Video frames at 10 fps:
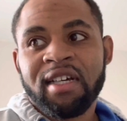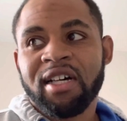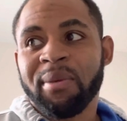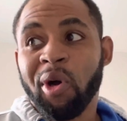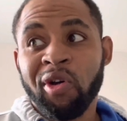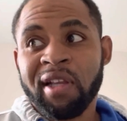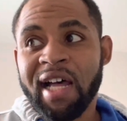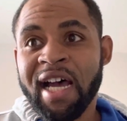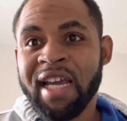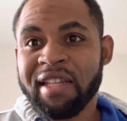um,
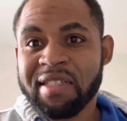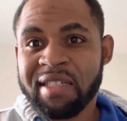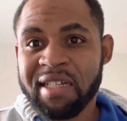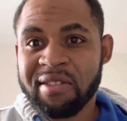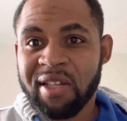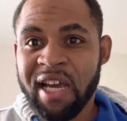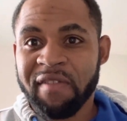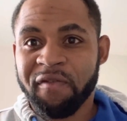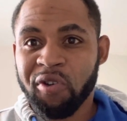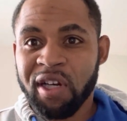online, these kits are like
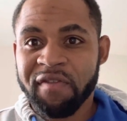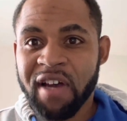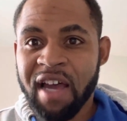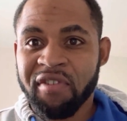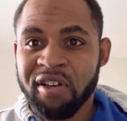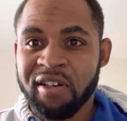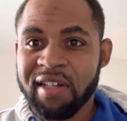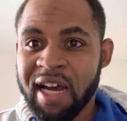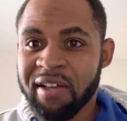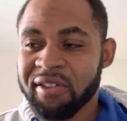forty five hundred
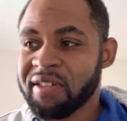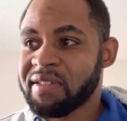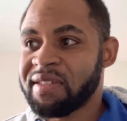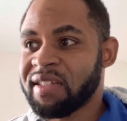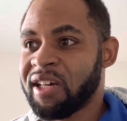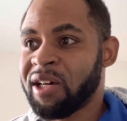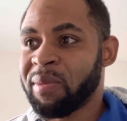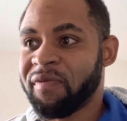dollars um,